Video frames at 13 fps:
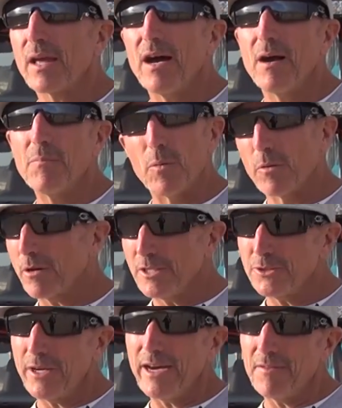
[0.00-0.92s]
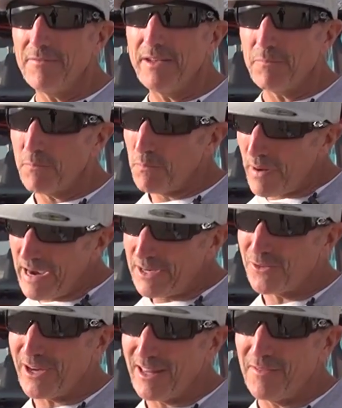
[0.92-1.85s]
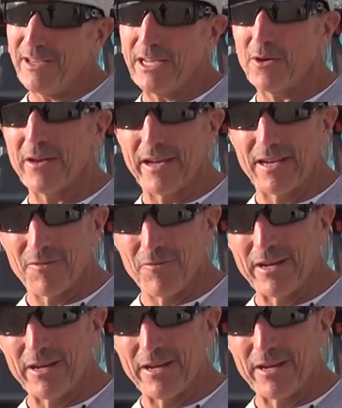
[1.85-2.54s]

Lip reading: but we're going to might try the video again.